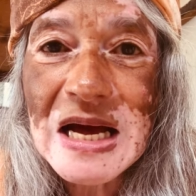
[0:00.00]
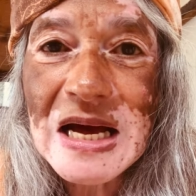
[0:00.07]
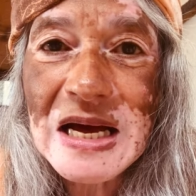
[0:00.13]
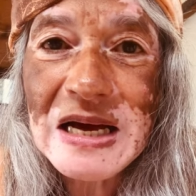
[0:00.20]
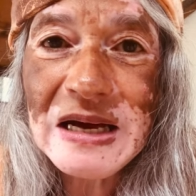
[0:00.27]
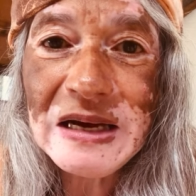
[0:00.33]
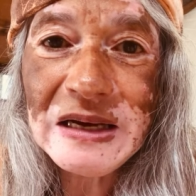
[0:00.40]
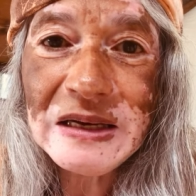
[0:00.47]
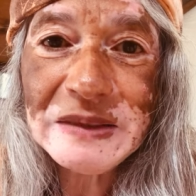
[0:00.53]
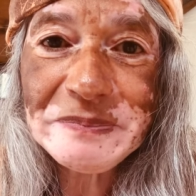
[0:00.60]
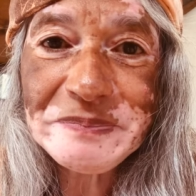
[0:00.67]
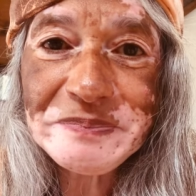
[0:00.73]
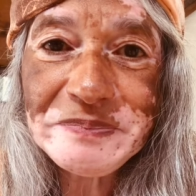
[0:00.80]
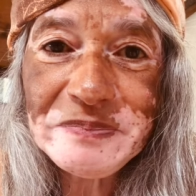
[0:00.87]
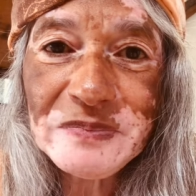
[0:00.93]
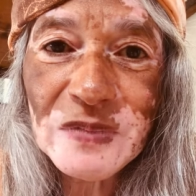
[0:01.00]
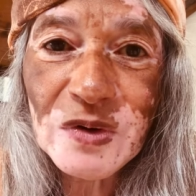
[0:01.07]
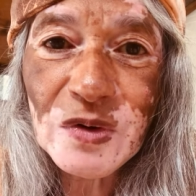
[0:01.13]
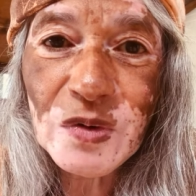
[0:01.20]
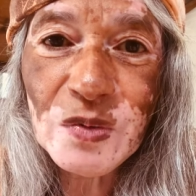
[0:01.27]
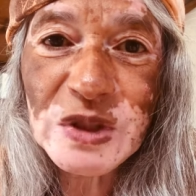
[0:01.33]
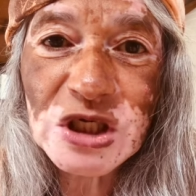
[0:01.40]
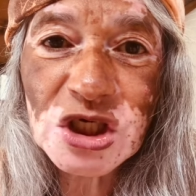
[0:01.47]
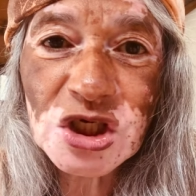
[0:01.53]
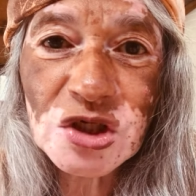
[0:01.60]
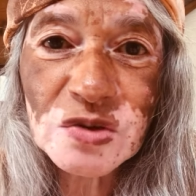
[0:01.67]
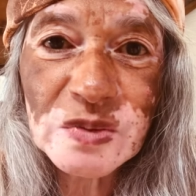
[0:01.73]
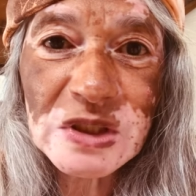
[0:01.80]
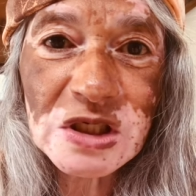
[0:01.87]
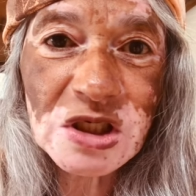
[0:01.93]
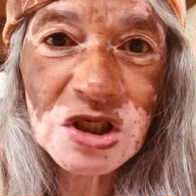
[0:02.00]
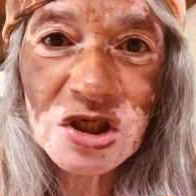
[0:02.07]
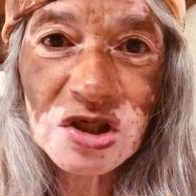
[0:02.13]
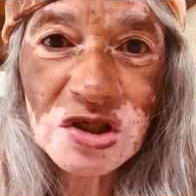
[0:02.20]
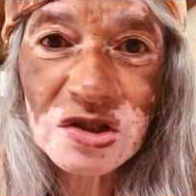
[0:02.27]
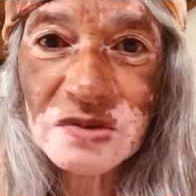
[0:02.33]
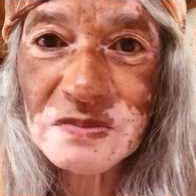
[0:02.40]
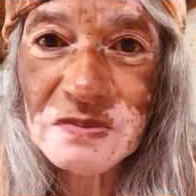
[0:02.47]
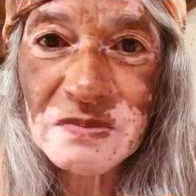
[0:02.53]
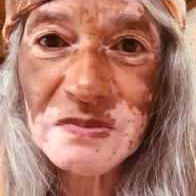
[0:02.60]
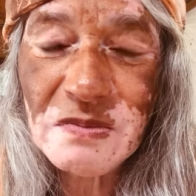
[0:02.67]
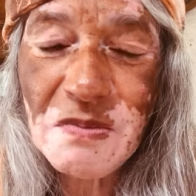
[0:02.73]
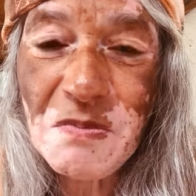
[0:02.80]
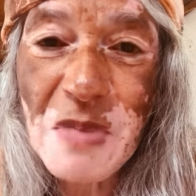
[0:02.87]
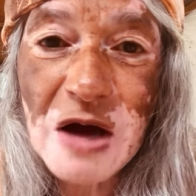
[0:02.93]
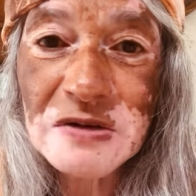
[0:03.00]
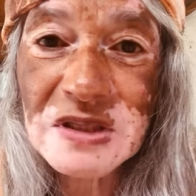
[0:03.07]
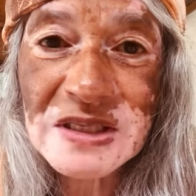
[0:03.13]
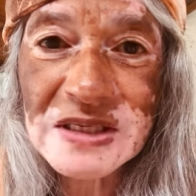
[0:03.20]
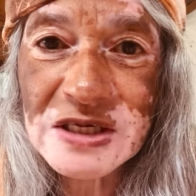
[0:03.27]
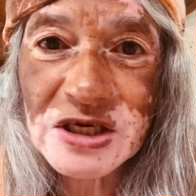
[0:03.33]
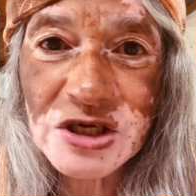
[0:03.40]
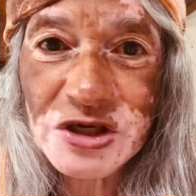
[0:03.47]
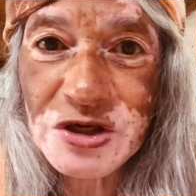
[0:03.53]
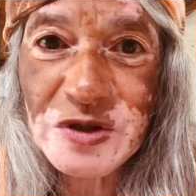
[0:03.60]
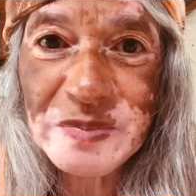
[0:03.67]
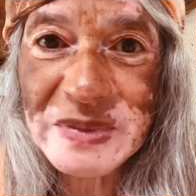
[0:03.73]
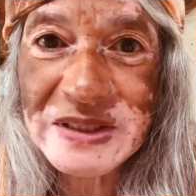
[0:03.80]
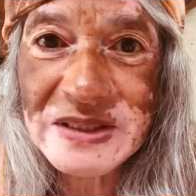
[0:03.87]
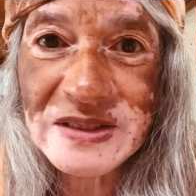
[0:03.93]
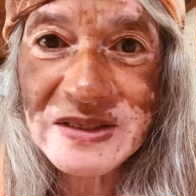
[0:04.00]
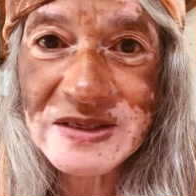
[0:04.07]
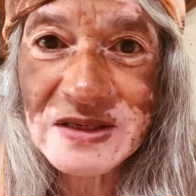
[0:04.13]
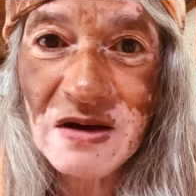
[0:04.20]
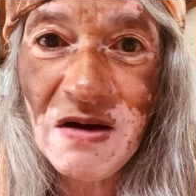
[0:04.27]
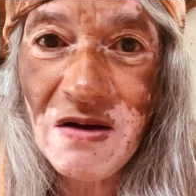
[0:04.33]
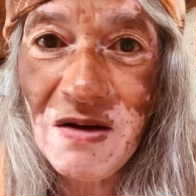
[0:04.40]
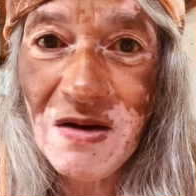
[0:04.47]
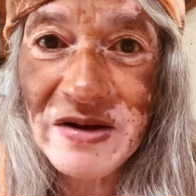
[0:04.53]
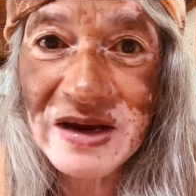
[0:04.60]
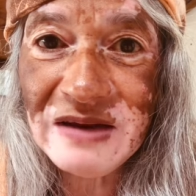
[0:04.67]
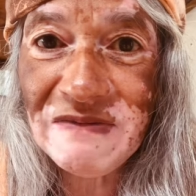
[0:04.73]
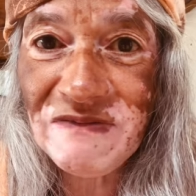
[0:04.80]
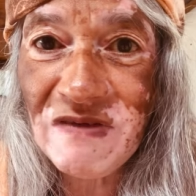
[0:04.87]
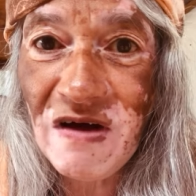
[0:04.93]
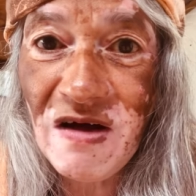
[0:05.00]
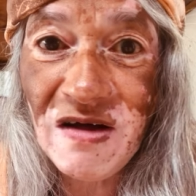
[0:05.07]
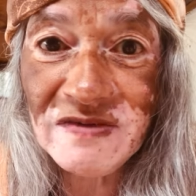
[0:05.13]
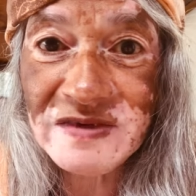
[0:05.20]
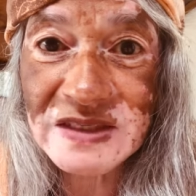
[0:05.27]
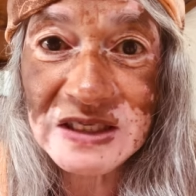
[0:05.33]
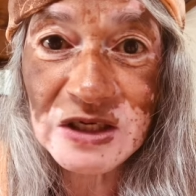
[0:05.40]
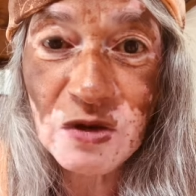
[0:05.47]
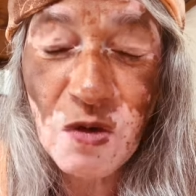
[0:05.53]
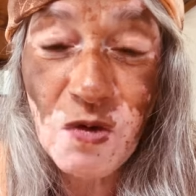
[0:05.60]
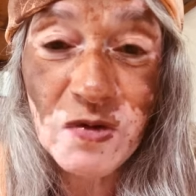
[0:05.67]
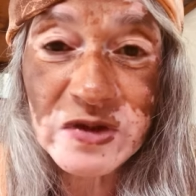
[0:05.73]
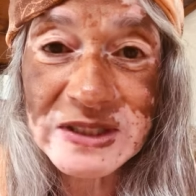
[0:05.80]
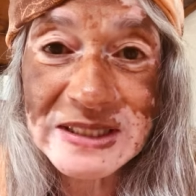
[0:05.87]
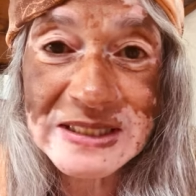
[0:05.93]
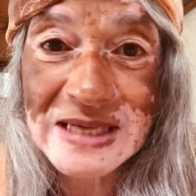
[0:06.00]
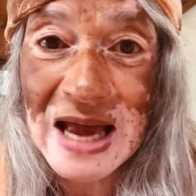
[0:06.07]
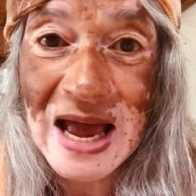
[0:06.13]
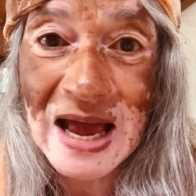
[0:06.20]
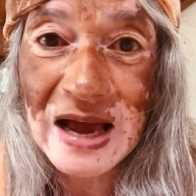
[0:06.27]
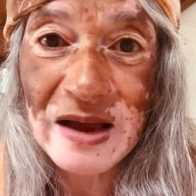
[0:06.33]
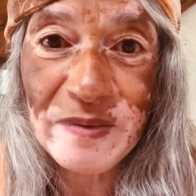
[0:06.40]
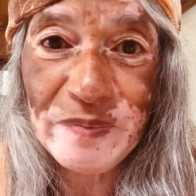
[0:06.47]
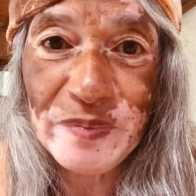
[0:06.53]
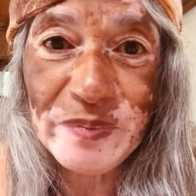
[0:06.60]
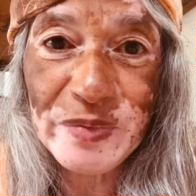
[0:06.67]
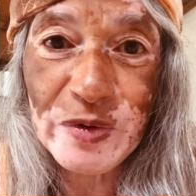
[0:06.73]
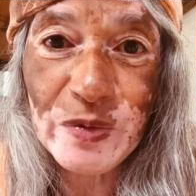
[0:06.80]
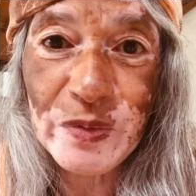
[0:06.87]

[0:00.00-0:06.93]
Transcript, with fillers: um, which, which most humans are involved in all the time.